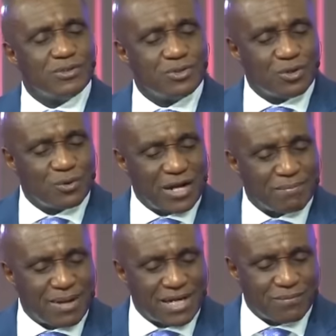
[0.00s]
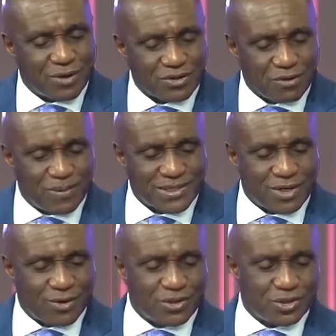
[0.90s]
Don't go and marry because of
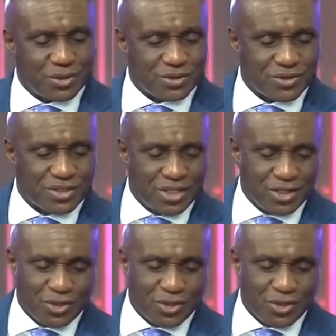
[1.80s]
present conditions.